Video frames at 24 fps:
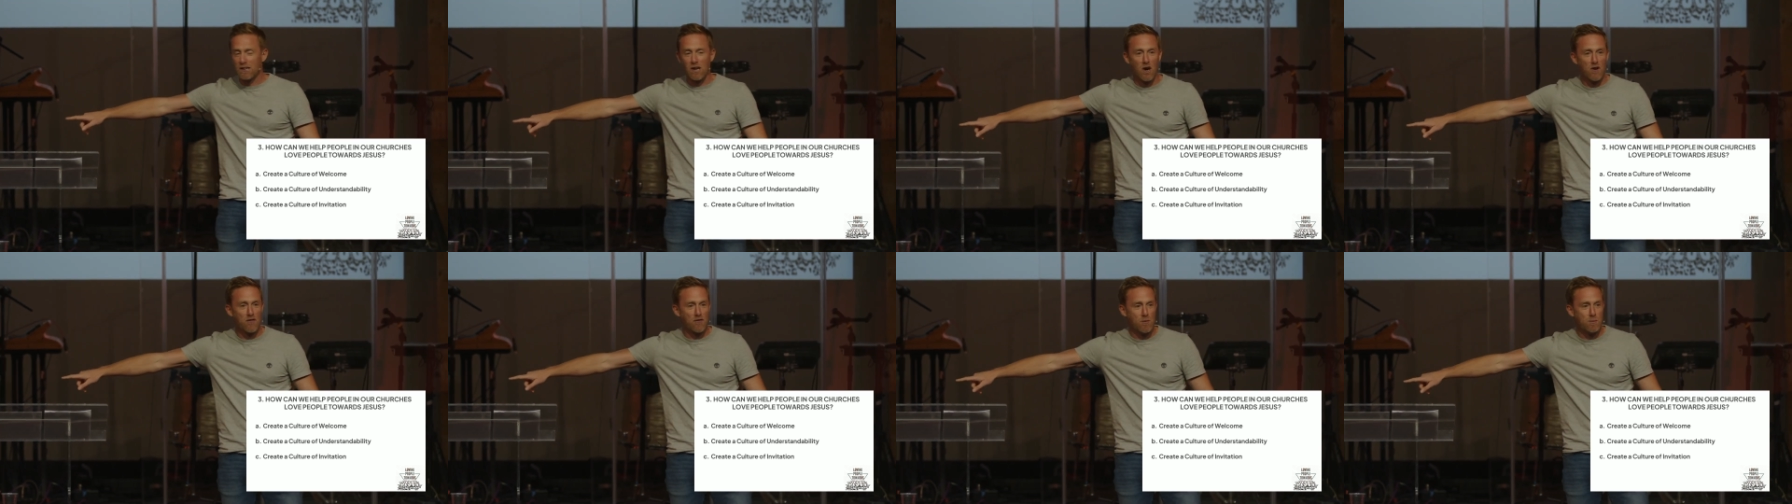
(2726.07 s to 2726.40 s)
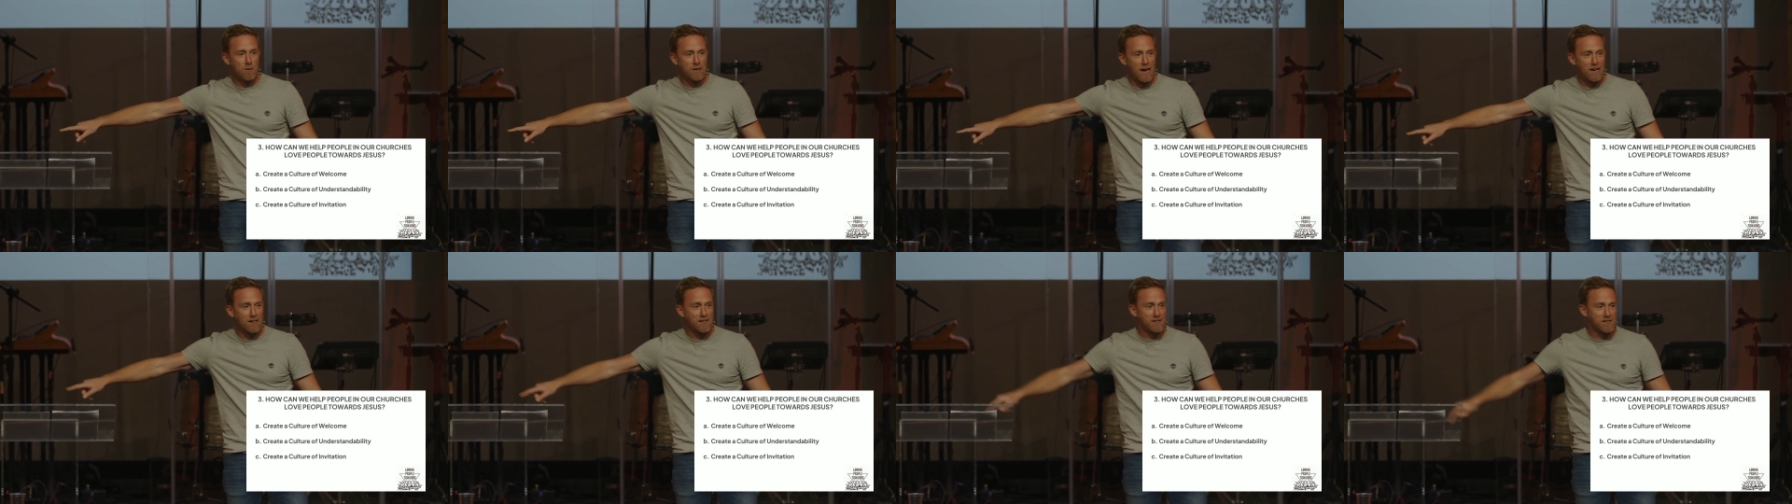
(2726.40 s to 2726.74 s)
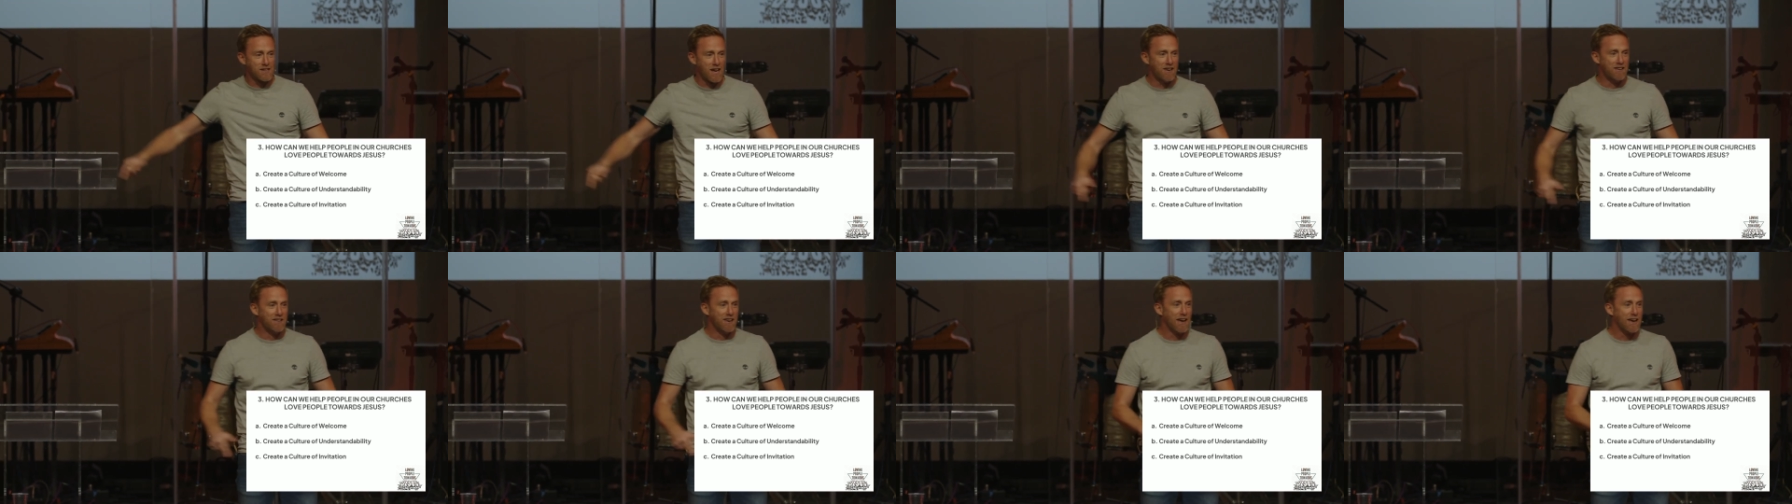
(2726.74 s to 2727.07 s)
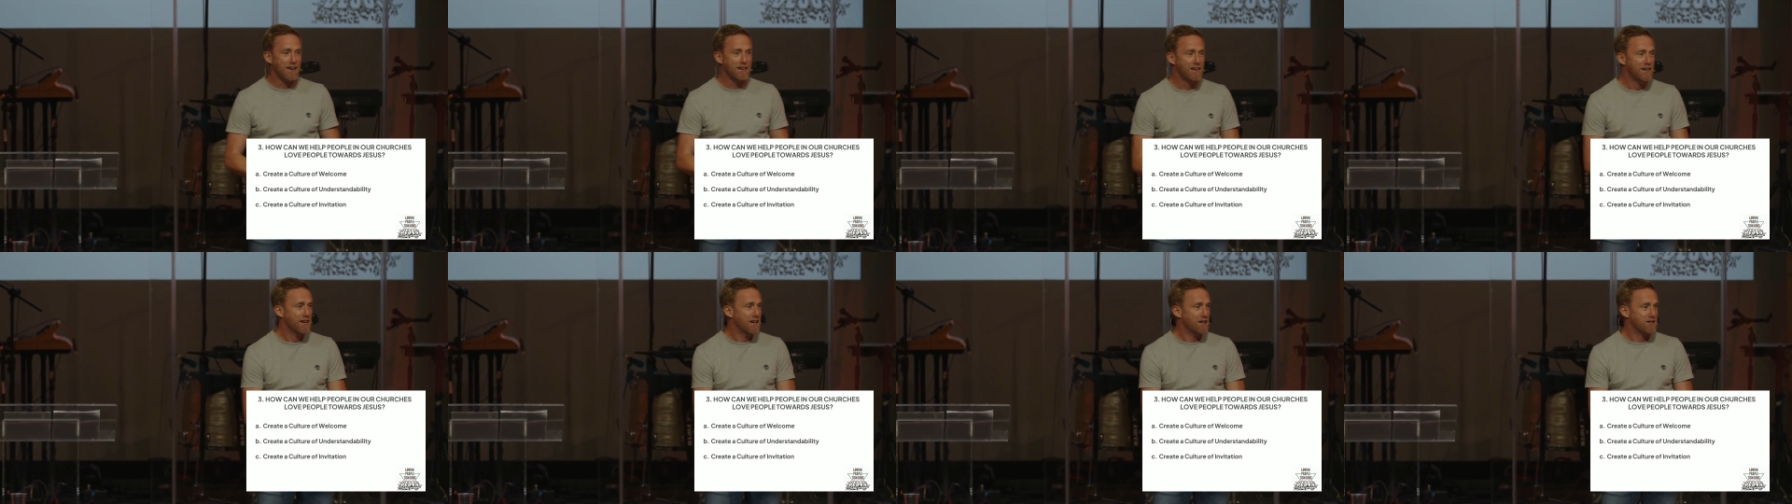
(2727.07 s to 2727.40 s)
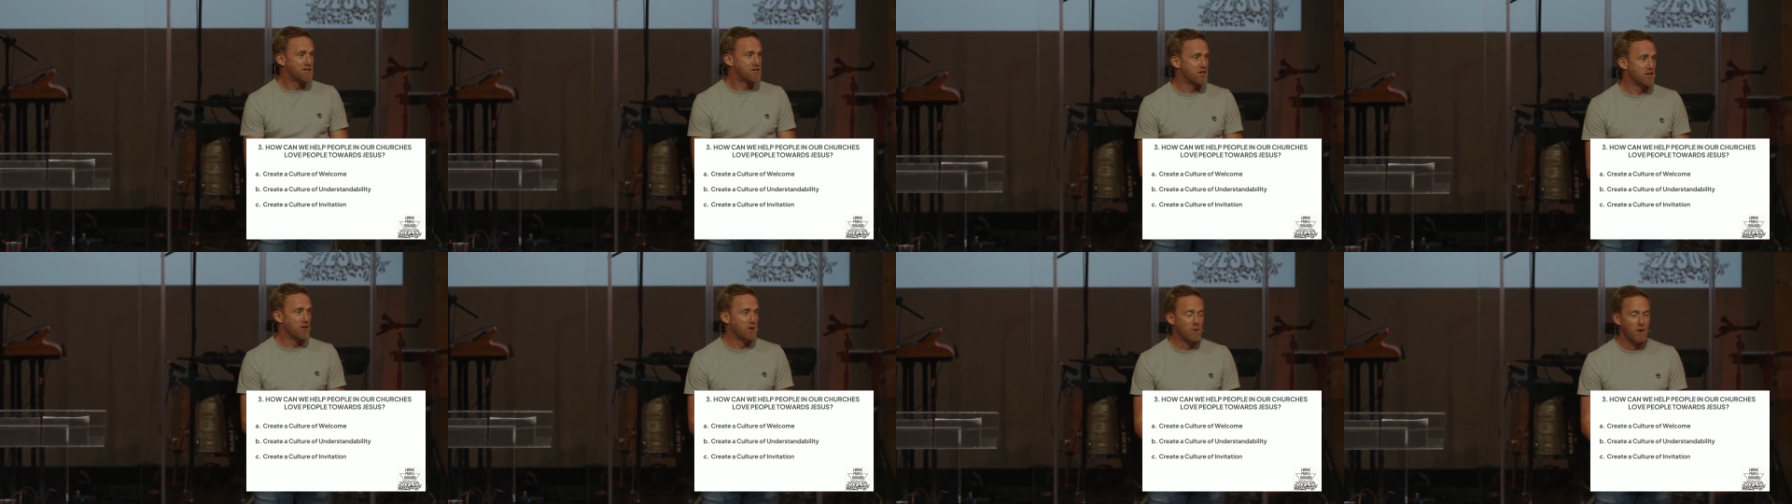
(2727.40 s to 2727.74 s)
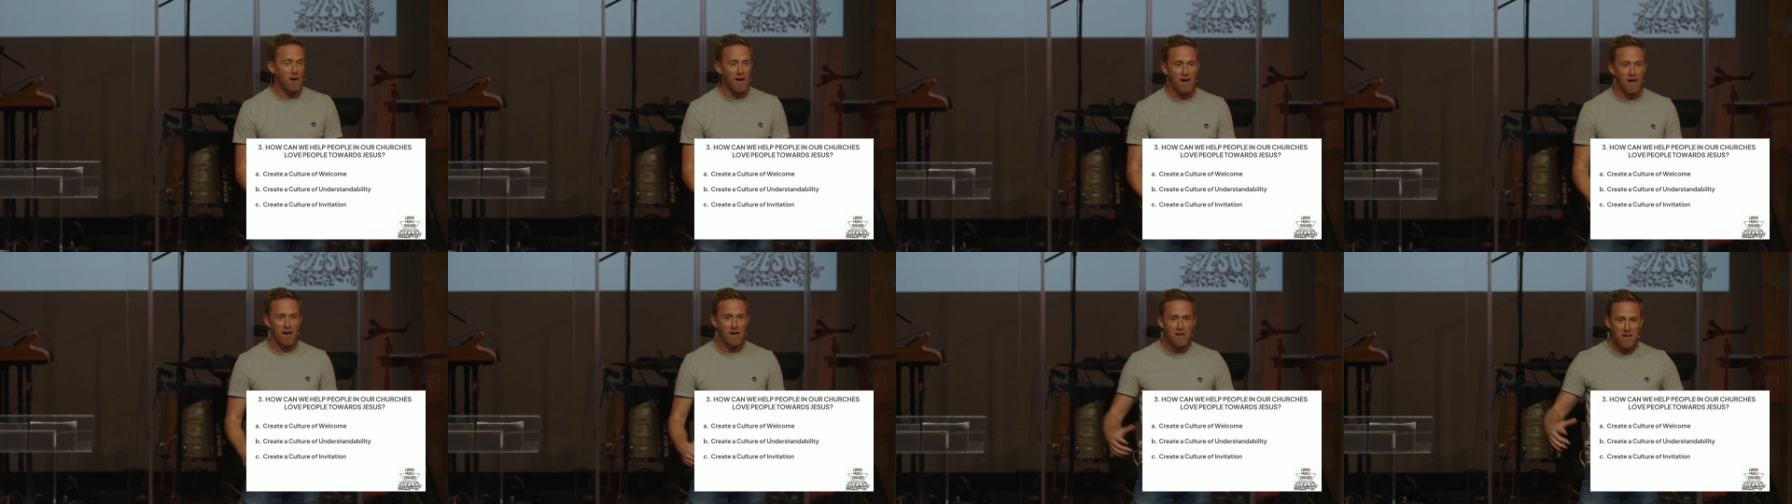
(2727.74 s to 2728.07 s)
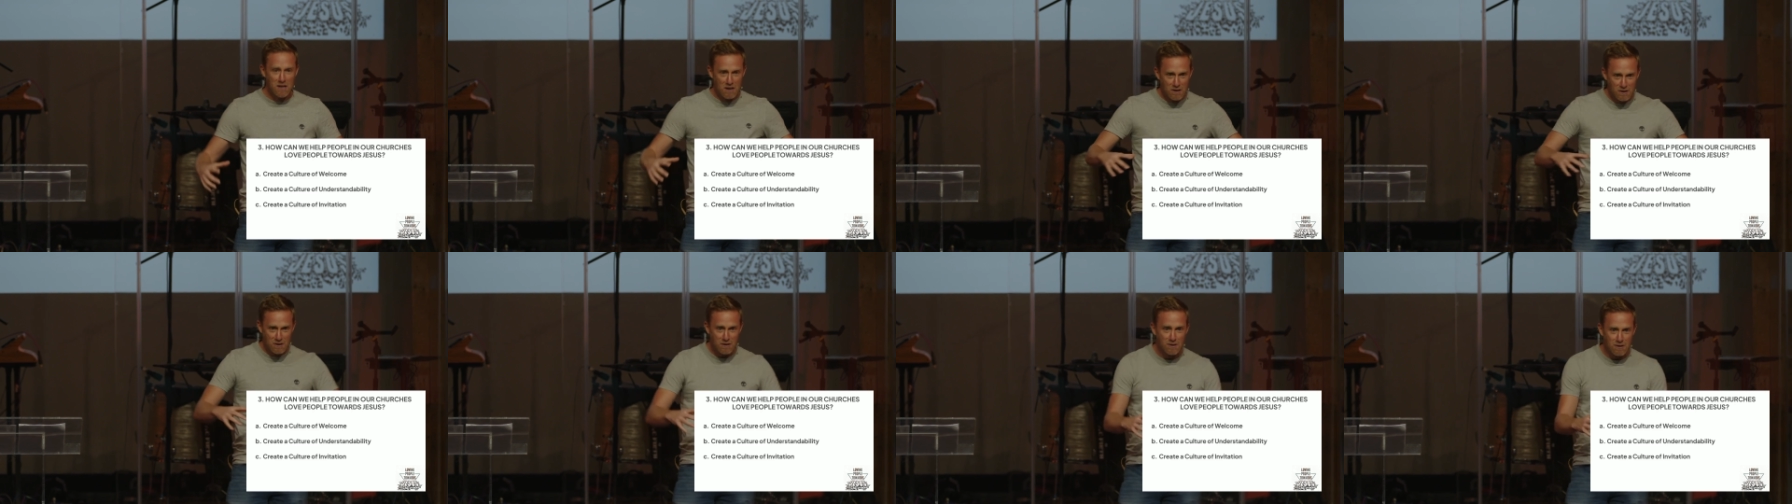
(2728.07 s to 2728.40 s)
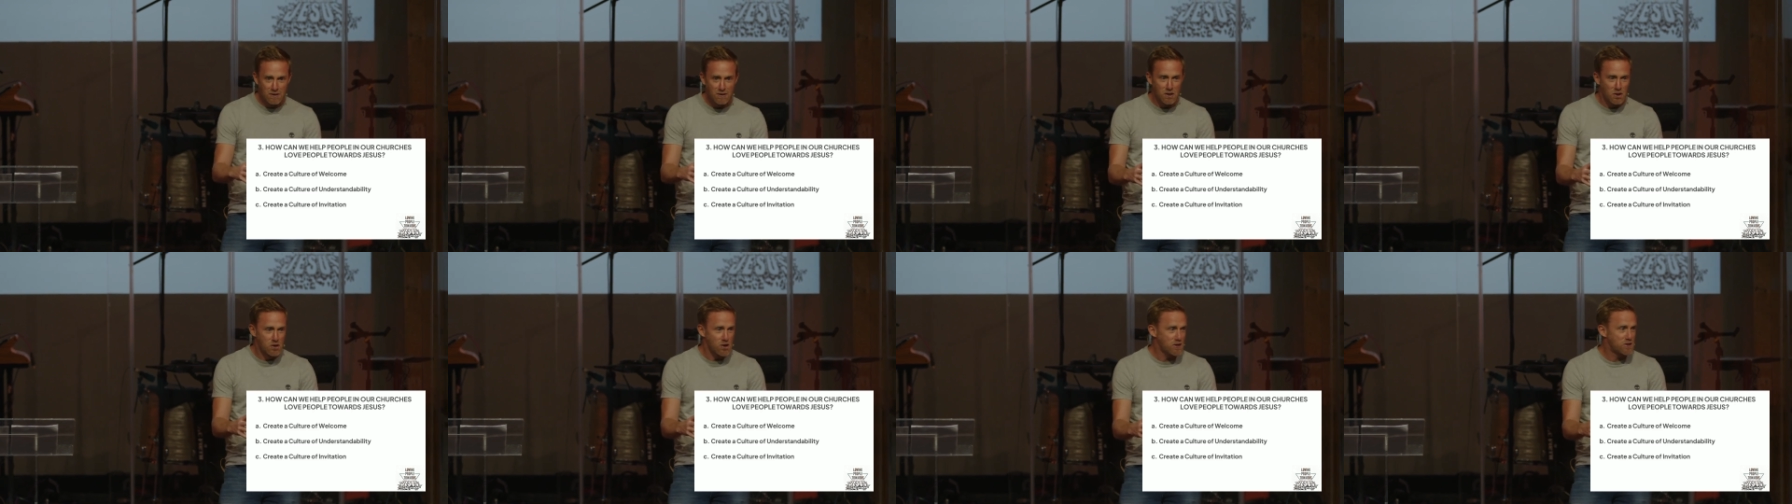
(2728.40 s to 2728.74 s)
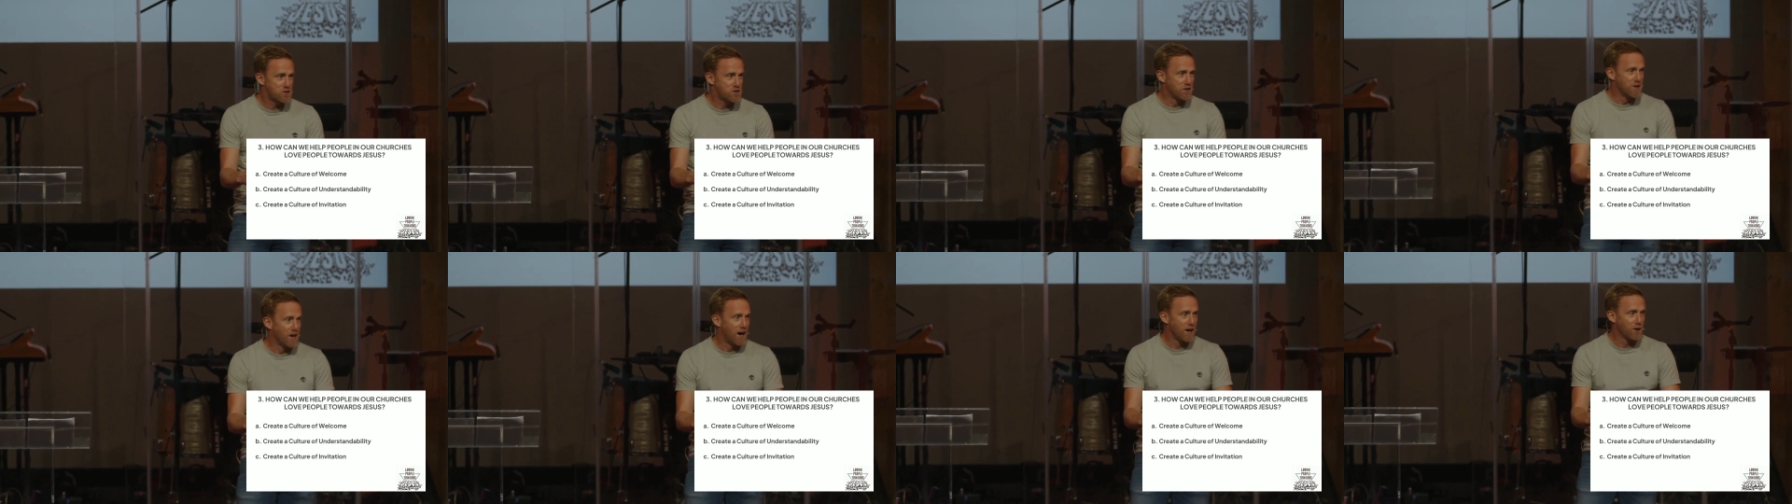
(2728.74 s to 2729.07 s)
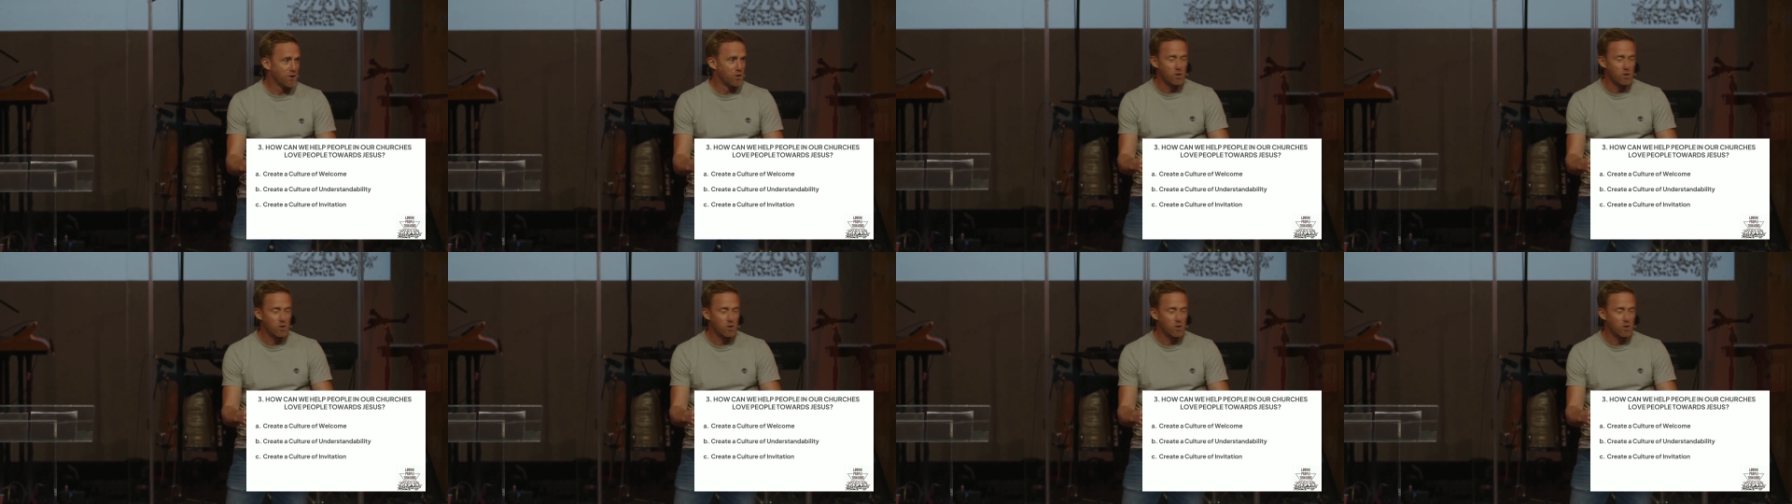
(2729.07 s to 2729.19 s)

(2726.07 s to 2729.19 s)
Go from guest Sunday to uh, Christian